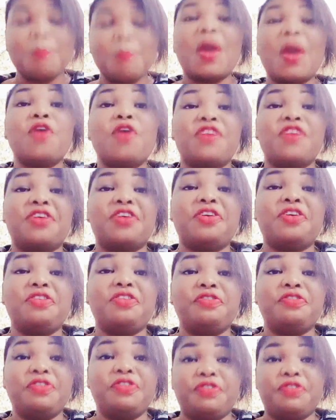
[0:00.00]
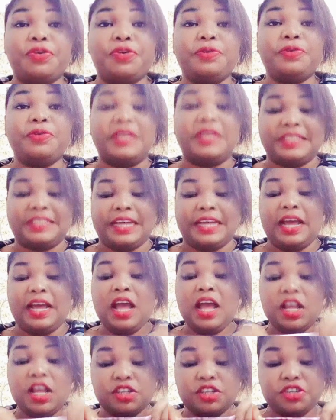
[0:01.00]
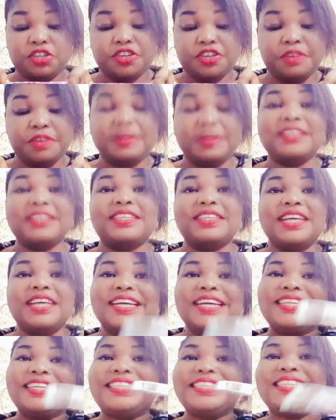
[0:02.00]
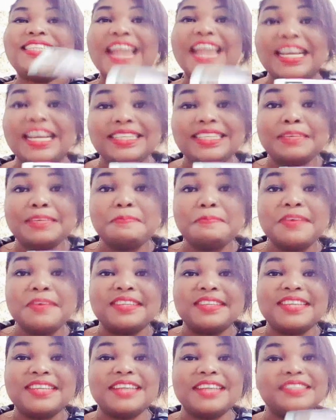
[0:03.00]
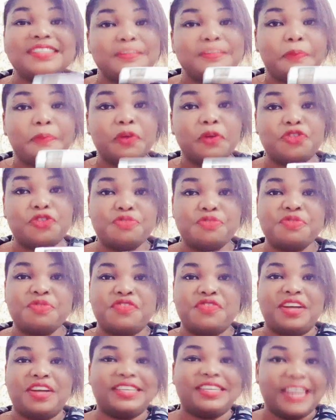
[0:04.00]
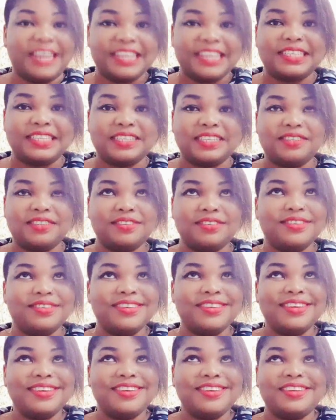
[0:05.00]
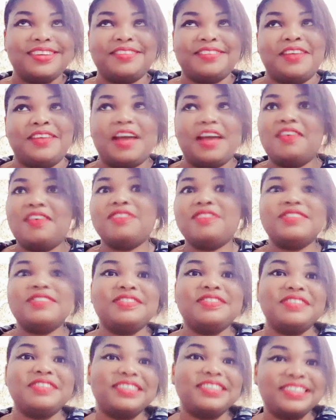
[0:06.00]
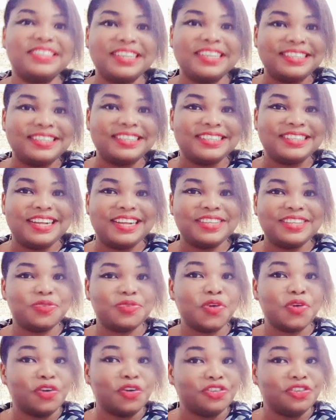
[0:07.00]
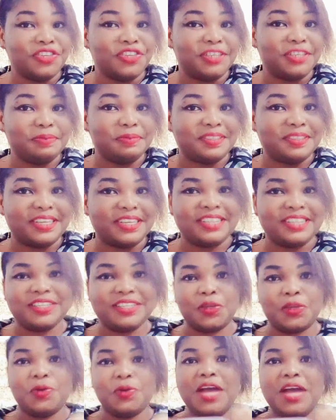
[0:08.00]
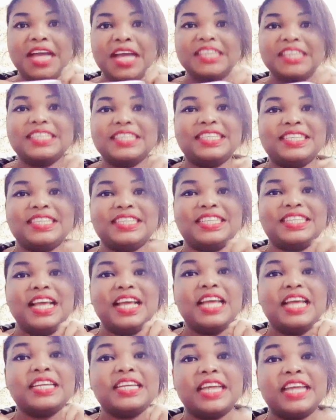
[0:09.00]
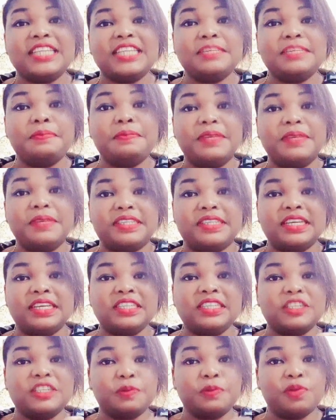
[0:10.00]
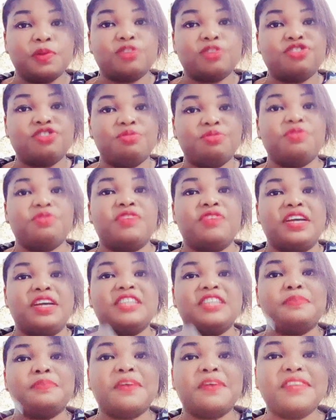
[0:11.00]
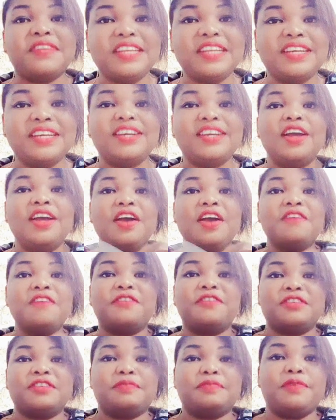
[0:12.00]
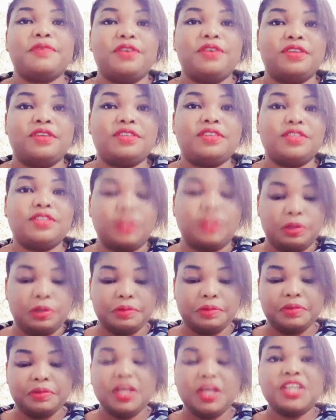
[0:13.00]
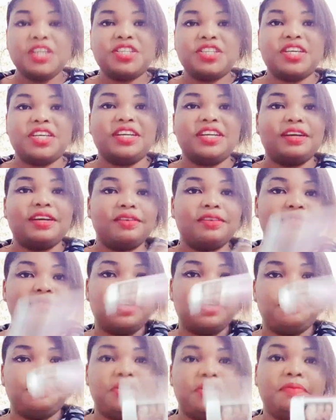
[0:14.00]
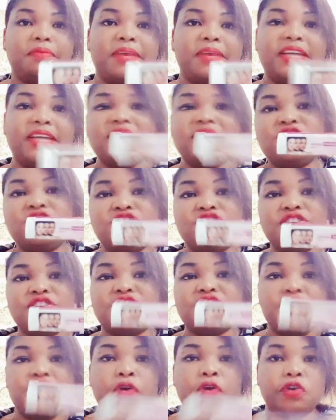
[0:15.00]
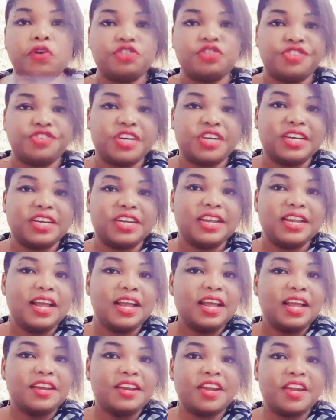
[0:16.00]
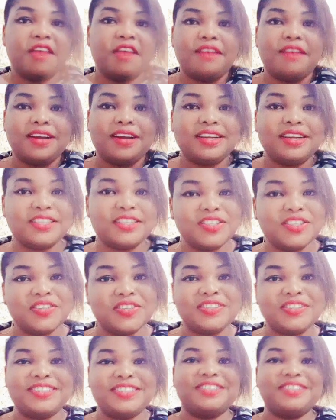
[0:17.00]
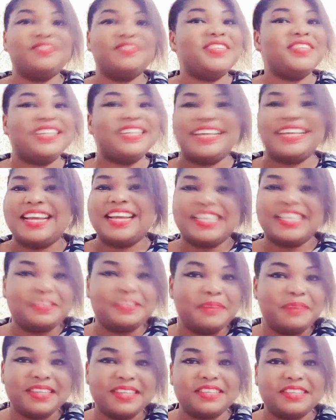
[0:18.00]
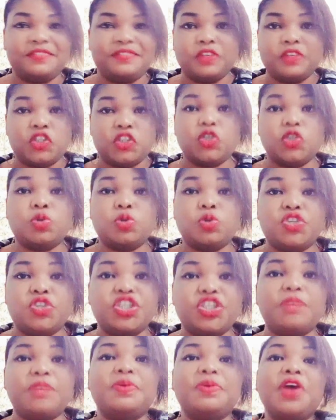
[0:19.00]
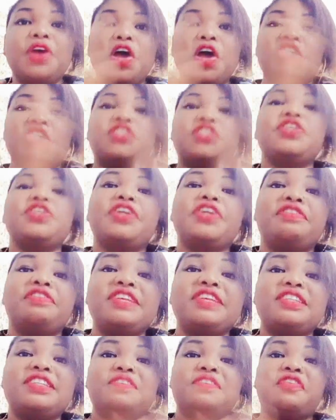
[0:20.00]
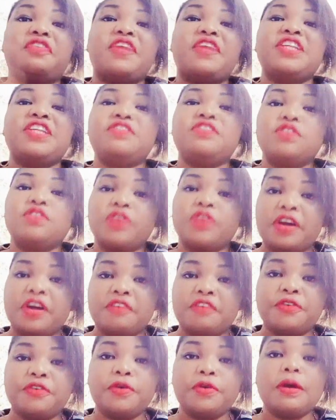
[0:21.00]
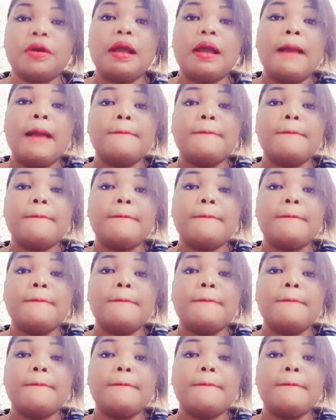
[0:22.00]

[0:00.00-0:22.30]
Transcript: my overall review is that this cream is 90% spot remover. 90, and I haven't even seen anything that is 100%. So this is a 90% spot remover. It's perfectly for spots. So check it out, and you can buy it. It's just 300 naira. It's not really expensive. It's so cheap. So lovelies, if you find this video helpful,